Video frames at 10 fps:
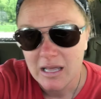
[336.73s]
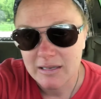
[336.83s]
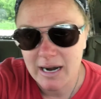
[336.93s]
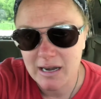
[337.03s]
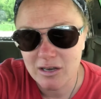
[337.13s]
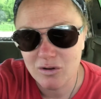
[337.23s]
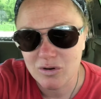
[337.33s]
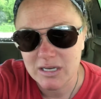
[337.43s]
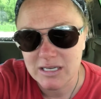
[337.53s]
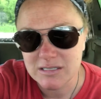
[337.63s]
90
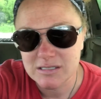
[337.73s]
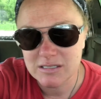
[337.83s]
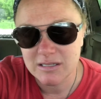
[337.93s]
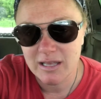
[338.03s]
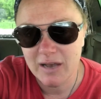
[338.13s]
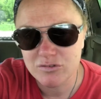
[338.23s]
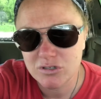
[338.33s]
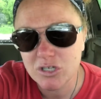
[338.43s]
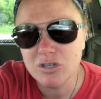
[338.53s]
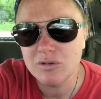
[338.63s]
degrees in the
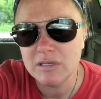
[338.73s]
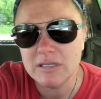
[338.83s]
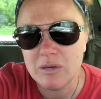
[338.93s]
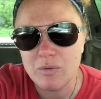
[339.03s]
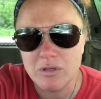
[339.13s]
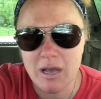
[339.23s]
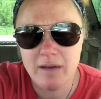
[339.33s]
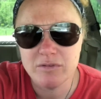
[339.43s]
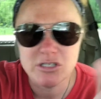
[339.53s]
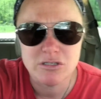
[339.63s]
afternoon, and then you
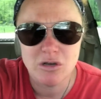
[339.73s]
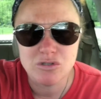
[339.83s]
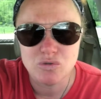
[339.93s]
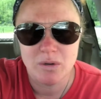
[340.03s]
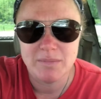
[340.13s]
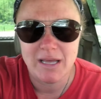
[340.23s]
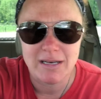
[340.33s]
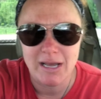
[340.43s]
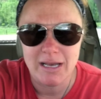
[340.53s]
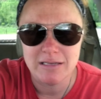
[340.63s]
have a snowstorm that
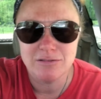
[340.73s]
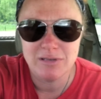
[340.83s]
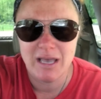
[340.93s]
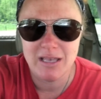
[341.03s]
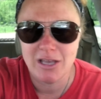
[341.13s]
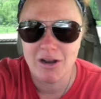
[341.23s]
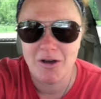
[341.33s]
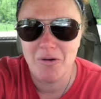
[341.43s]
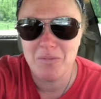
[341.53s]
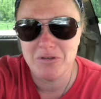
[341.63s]
night and you can't get
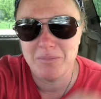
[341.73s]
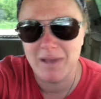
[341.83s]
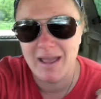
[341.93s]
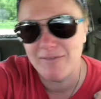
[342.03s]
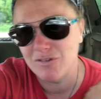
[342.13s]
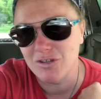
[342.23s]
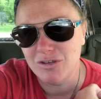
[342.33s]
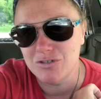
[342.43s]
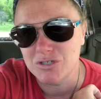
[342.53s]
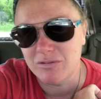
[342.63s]
home, and you may have to
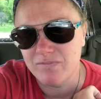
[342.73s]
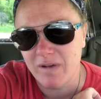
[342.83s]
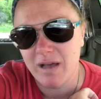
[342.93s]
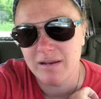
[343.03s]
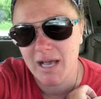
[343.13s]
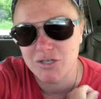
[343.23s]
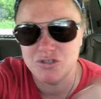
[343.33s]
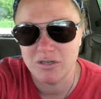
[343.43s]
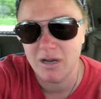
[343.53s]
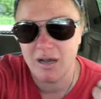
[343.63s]
use your fun
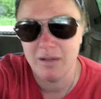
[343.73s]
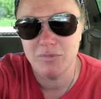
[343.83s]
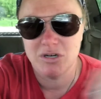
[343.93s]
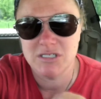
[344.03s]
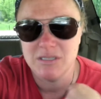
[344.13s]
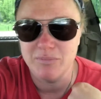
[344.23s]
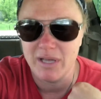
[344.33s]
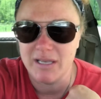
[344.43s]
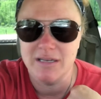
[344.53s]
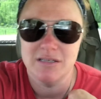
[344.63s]
astronaut emergency
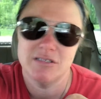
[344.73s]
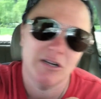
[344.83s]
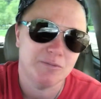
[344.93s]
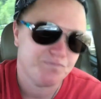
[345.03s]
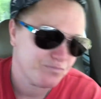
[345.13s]
blanket. So